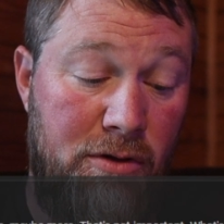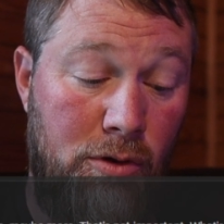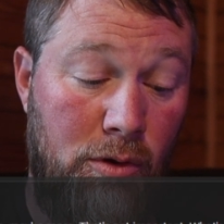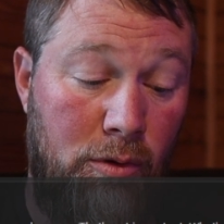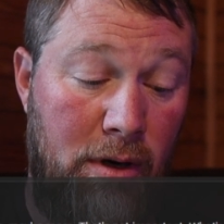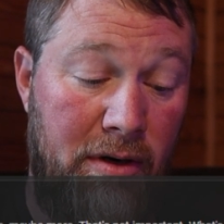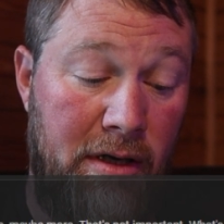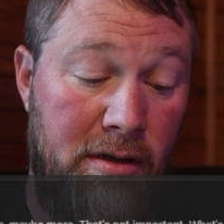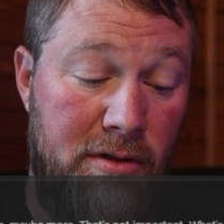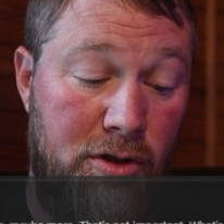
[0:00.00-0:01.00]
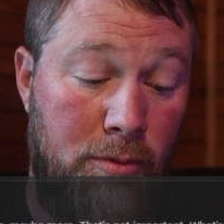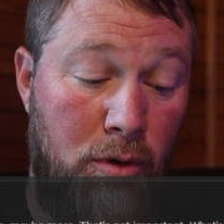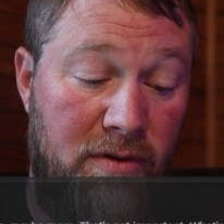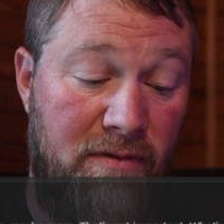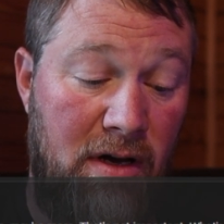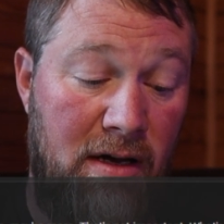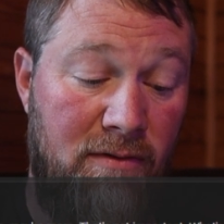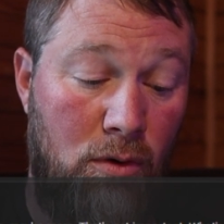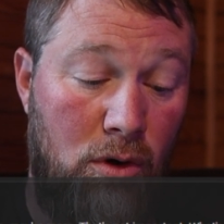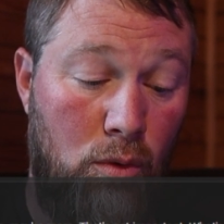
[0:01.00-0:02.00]
to around a
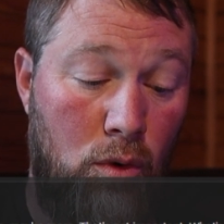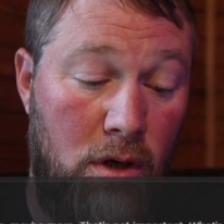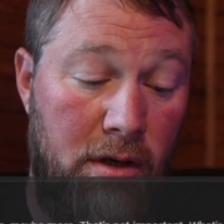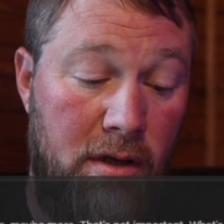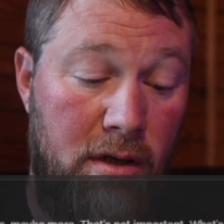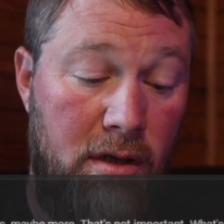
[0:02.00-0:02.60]
0.5 or a 1.